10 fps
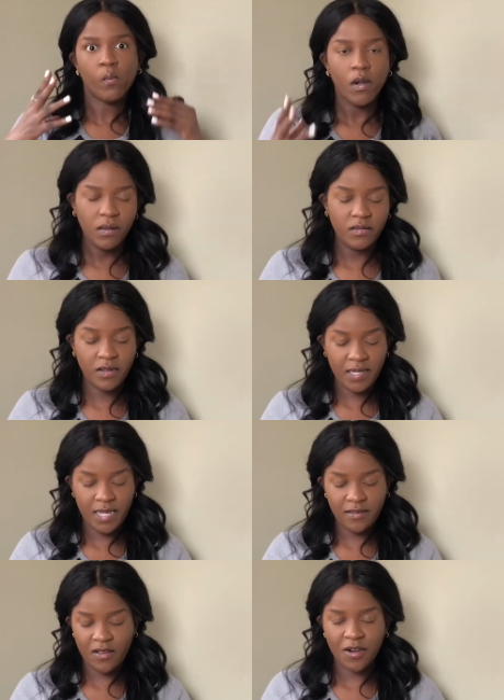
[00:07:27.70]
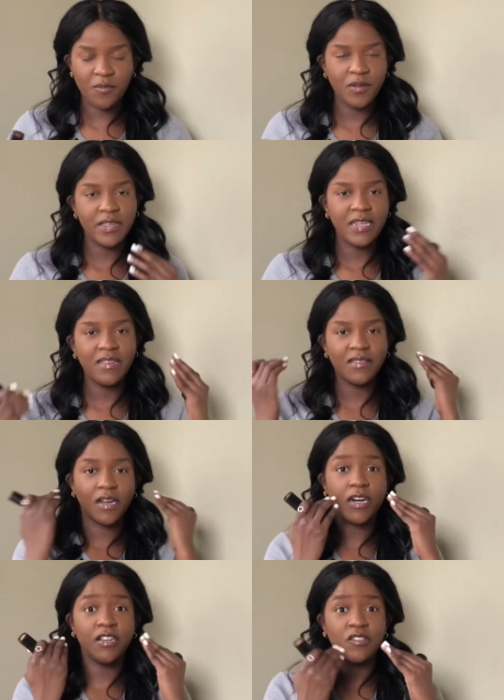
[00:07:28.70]
sucked in, so I don't really need to
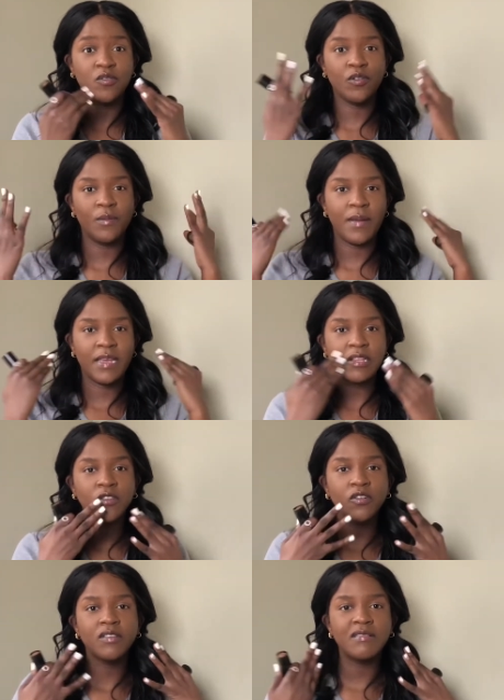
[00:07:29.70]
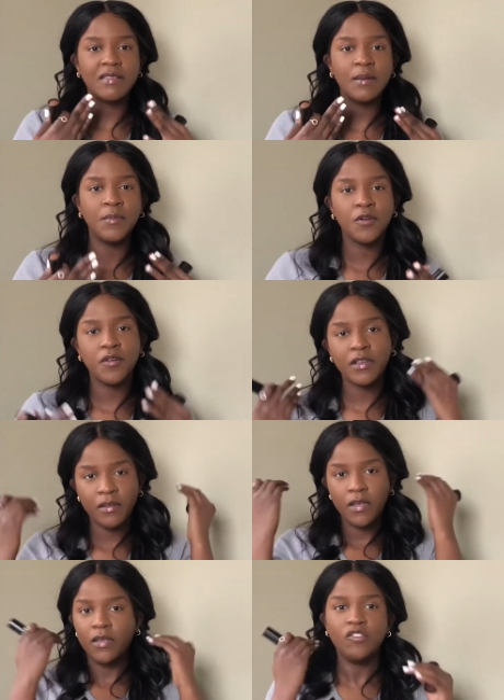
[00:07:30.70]
contour to make it look slimmer and
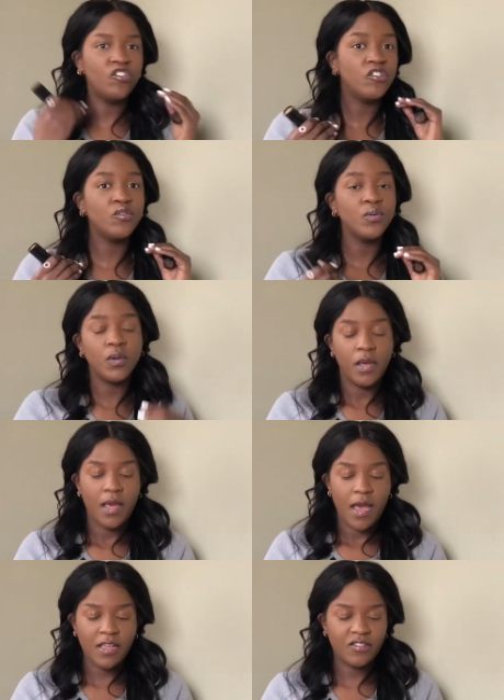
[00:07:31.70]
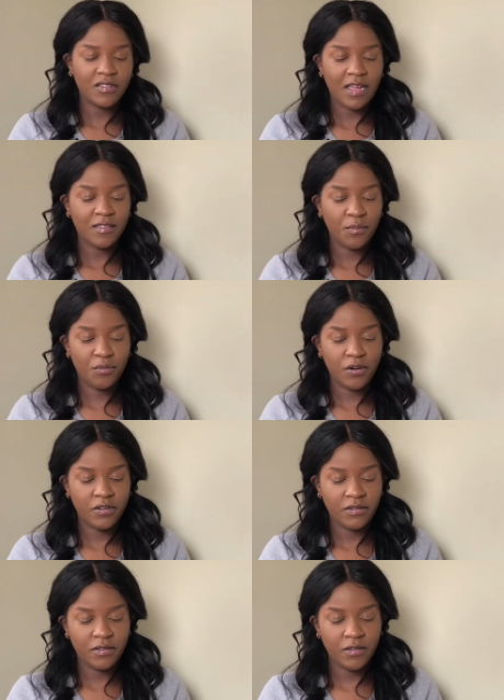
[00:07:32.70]
chiseled. I just like the
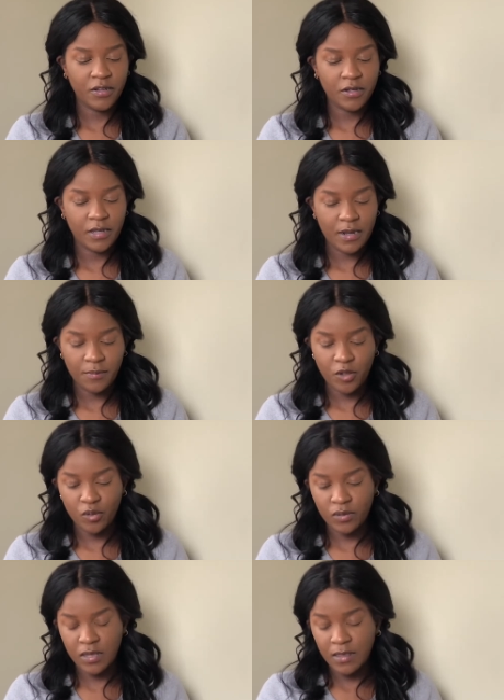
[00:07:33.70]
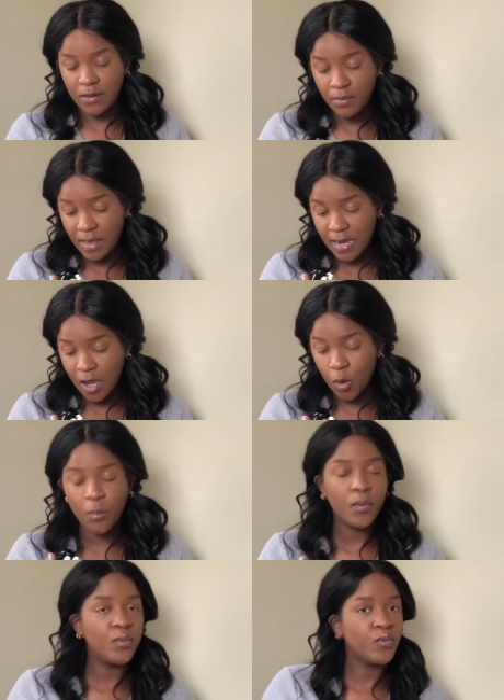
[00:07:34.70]
bronze look, and I'm using the Black
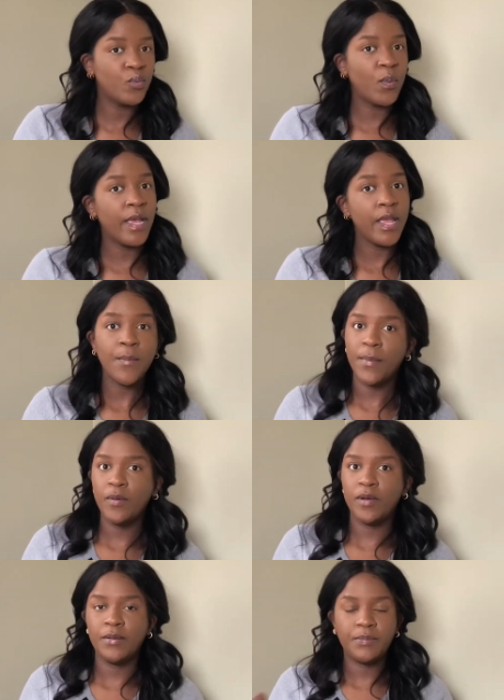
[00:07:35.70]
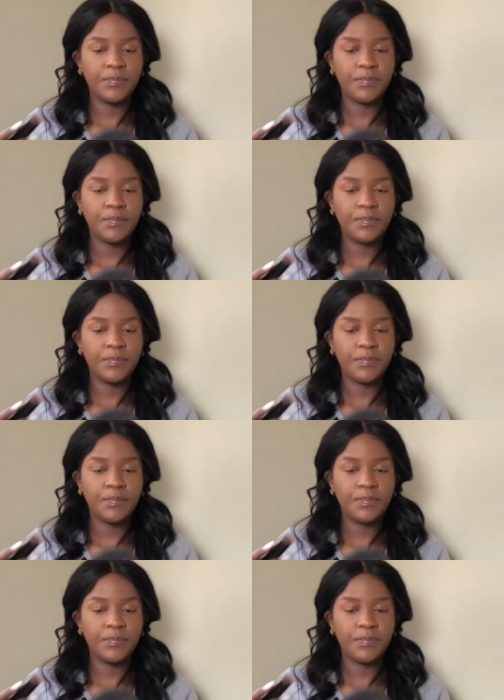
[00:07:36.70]
Opal Suede Mocha.